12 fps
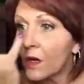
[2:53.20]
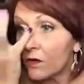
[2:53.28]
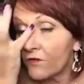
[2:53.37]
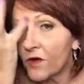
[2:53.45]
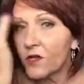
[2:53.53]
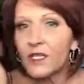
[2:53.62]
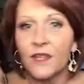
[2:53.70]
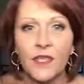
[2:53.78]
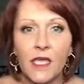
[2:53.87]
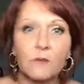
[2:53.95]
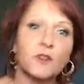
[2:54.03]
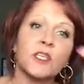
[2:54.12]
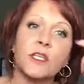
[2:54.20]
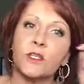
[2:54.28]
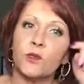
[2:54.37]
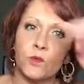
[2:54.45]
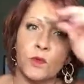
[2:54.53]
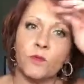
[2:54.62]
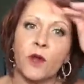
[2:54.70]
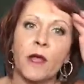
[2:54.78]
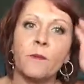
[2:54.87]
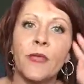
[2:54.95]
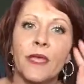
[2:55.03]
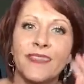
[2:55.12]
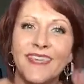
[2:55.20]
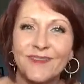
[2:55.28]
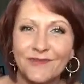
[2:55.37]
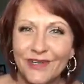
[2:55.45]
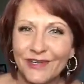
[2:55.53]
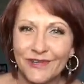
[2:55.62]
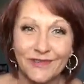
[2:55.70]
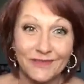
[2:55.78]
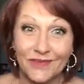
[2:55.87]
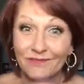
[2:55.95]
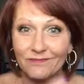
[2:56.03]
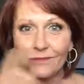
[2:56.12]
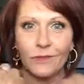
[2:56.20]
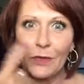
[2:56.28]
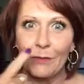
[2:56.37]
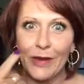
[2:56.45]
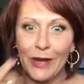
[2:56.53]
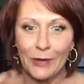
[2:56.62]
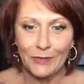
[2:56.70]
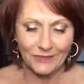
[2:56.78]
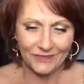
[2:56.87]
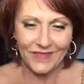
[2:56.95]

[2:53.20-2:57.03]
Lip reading: Or first, I think I'm just going to do one brow, and then we'll compare.